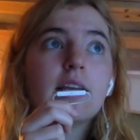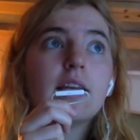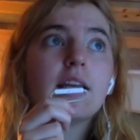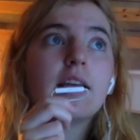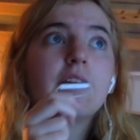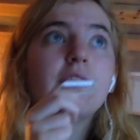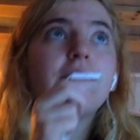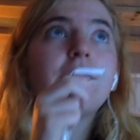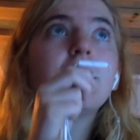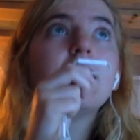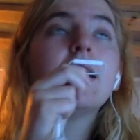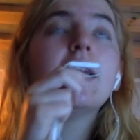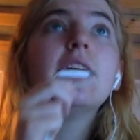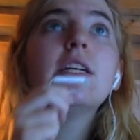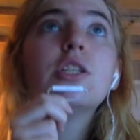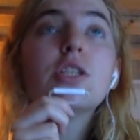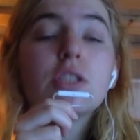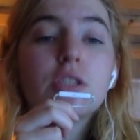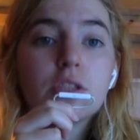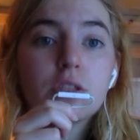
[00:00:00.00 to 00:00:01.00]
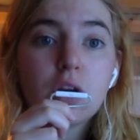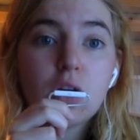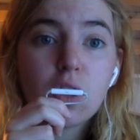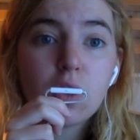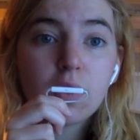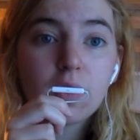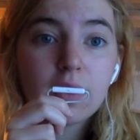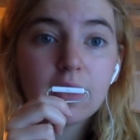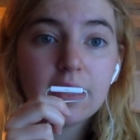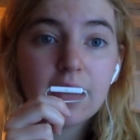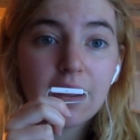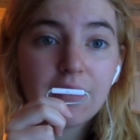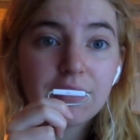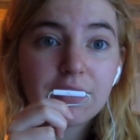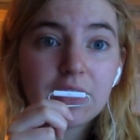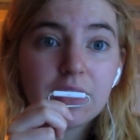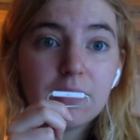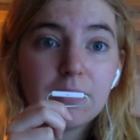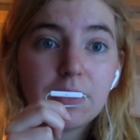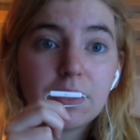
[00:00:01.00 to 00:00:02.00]
If he just saw an
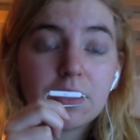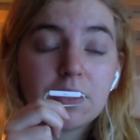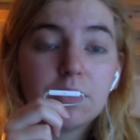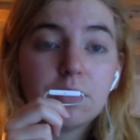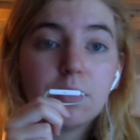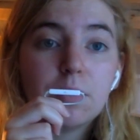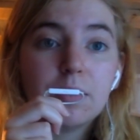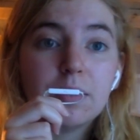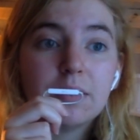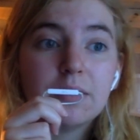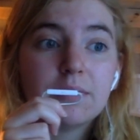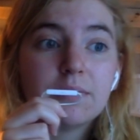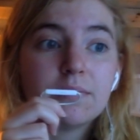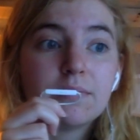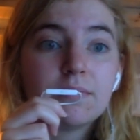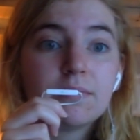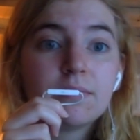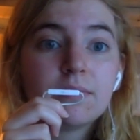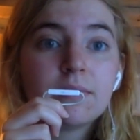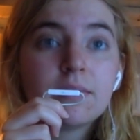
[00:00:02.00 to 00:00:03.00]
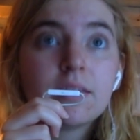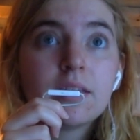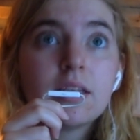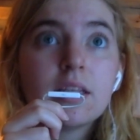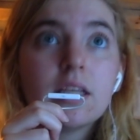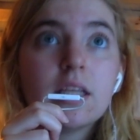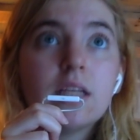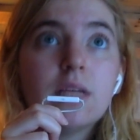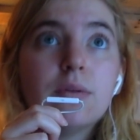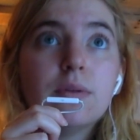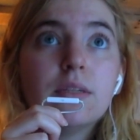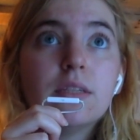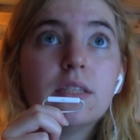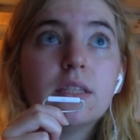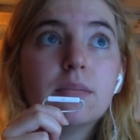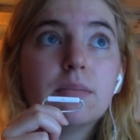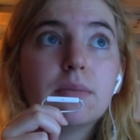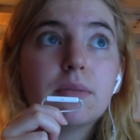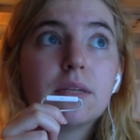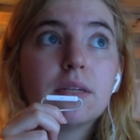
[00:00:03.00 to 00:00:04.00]
African American woman, he would
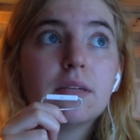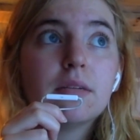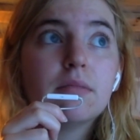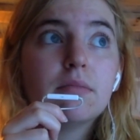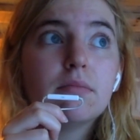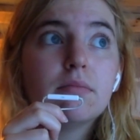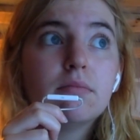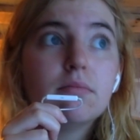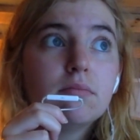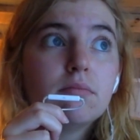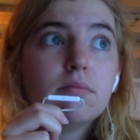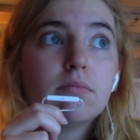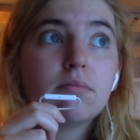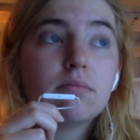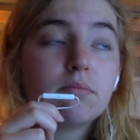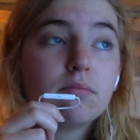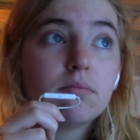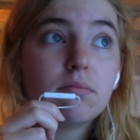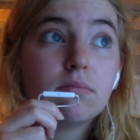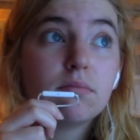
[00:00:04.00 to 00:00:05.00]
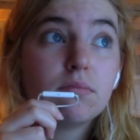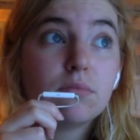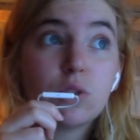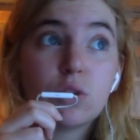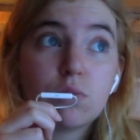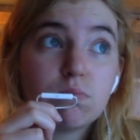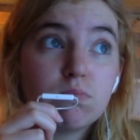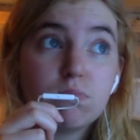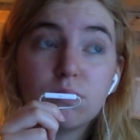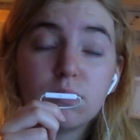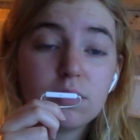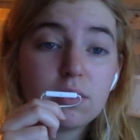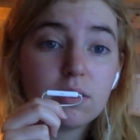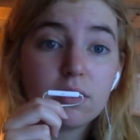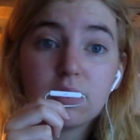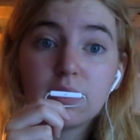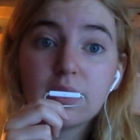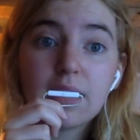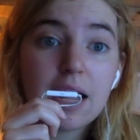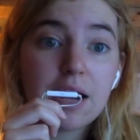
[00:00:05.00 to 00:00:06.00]
simply just
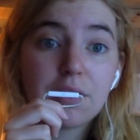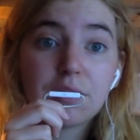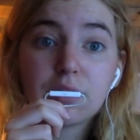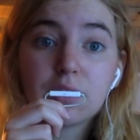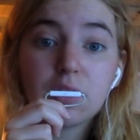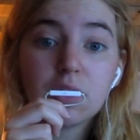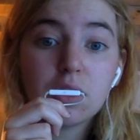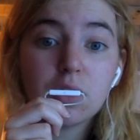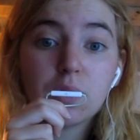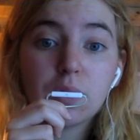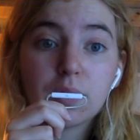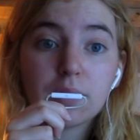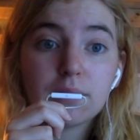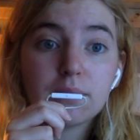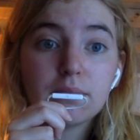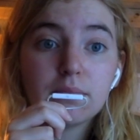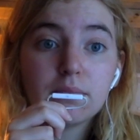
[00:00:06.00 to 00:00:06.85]
let her go or